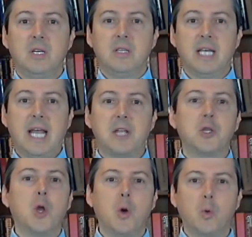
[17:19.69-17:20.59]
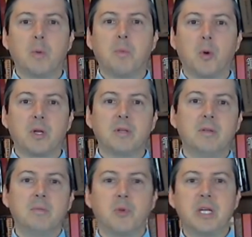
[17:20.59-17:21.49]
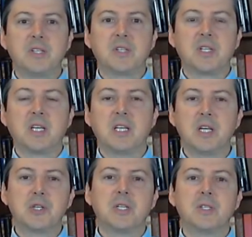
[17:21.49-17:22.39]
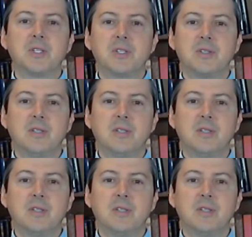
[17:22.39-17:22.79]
that had no reported pre-existing conditions.